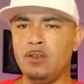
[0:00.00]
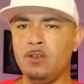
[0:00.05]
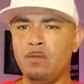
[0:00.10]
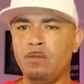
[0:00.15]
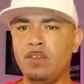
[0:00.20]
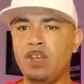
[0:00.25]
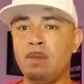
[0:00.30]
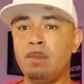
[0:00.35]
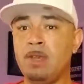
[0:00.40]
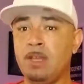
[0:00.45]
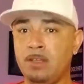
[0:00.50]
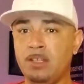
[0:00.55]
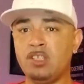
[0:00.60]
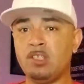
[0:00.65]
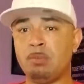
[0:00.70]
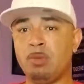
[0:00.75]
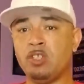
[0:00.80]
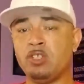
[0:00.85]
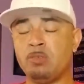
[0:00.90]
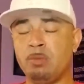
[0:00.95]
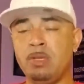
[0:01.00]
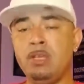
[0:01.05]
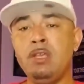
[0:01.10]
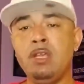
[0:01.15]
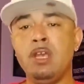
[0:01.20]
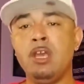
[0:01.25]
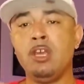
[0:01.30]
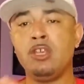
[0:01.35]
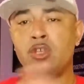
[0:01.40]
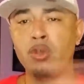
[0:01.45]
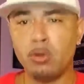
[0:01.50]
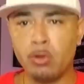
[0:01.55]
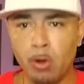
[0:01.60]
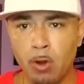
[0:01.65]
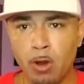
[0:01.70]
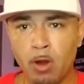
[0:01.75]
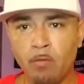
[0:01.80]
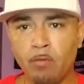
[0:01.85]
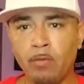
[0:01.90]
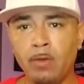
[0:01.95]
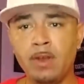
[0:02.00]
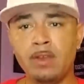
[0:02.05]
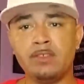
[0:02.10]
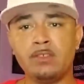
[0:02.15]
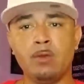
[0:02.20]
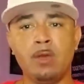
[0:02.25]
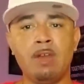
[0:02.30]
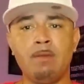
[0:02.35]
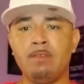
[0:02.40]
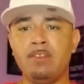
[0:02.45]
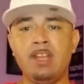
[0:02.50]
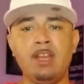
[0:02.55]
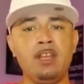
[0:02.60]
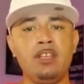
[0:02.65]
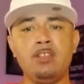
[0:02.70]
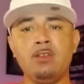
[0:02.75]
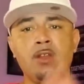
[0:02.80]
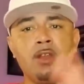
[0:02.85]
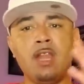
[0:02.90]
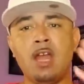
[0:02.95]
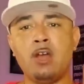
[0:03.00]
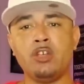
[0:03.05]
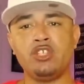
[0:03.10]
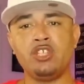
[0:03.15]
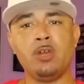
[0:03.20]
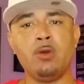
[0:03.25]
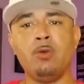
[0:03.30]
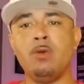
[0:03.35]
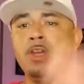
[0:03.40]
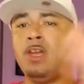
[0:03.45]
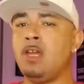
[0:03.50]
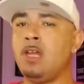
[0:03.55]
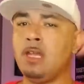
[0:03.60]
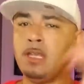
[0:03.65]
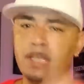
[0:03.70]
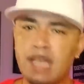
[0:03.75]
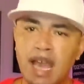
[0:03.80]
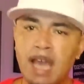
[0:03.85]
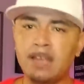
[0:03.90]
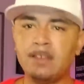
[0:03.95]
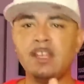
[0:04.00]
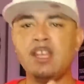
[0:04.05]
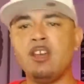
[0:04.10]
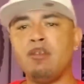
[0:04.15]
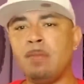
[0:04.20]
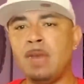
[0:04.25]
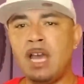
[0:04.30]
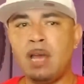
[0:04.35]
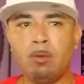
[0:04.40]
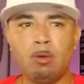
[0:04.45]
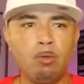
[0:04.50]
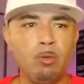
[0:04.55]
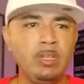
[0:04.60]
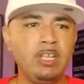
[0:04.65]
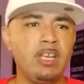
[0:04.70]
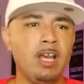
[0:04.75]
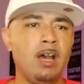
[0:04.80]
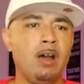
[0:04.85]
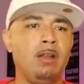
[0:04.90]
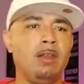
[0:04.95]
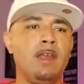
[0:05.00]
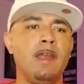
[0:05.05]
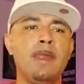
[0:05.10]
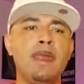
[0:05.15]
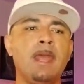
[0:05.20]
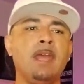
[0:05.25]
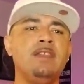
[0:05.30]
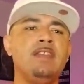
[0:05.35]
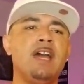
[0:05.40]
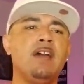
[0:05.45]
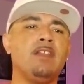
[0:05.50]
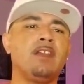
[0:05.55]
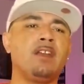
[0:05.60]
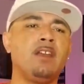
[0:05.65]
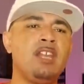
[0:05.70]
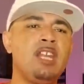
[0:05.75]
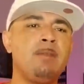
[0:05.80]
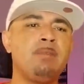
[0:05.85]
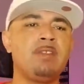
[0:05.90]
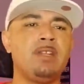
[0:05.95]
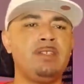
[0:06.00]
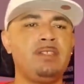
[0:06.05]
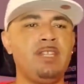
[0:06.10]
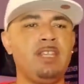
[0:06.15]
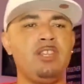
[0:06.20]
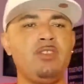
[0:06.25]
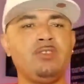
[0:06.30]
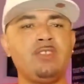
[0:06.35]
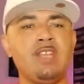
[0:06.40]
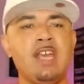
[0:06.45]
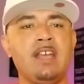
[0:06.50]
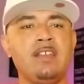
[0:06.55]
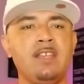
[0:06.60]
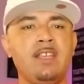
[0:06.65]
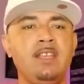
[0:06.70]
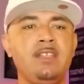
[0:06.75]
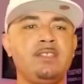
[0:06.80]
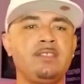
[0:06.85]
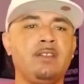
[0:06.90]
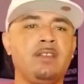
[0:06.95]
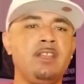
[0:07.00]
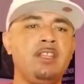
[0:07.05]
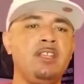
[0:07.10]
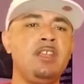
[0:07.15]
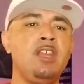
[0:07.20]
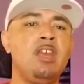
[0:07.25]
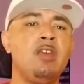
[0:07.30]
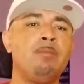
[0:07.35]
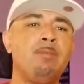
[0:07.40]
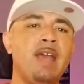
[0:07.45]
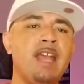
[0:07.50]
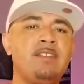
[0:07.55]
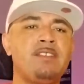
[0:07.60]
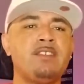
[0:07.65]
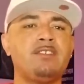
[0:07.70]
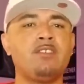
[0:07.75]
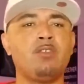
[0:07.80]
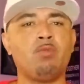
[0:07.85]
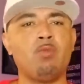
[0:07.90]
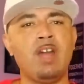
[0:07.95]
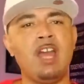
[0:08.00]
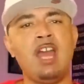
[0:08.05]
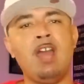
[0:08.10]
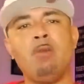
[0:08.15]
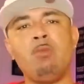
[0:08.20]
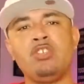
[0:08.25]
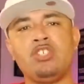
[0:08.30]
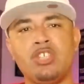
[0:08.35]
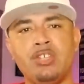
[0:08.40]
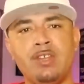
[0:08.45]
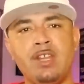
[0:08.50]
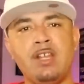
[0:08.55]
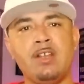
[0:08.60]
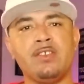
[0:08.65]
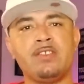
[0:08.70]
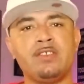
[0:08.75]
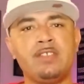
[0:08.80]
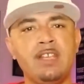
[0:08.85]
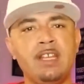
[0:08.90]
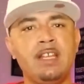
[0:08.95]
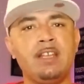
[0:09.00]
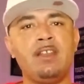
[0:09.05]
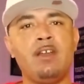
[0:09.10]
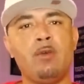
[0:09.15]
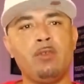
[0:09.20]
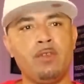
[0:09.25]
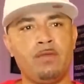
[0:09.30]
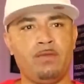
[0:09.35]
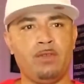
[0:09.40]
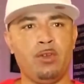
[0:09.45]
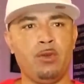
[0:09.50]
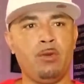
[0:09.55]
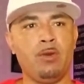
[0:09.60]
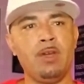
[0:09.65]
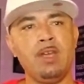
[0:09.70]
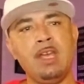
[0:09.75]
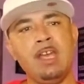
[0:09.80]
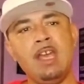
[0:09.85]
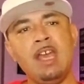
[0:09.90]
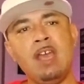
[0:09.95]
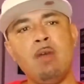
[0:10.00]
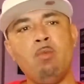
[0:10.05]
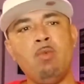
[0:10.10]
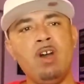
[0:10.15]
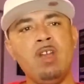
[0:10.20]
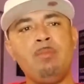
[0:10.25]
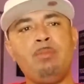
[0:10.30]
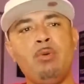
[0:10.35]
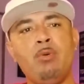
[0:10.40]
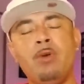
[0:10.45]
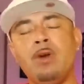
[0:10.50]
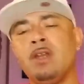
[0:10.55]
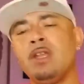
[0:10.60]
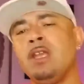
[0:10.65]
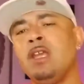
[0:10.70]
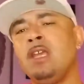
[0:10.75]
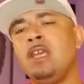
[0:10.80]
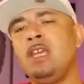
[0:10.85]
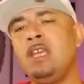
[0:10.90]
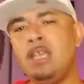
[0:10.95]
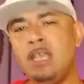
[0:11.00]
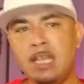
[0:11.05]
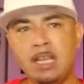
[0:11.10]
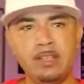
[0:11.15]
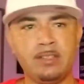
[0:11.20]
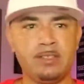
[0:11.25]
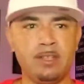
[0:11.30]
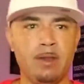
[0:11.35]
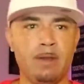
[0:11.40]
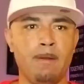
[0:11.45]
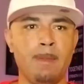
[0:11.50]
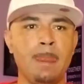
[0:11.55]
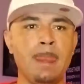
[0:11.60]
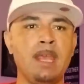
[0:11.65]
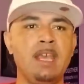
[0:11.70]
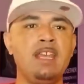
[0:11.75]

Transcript: You feel me? And this is supposed to be your girlfriend. So evidently you don't lost your goddamn mind, what we call it. Now the clip continues as Easterling paces around with Chanell sitting on the floor. At one point, he hits her.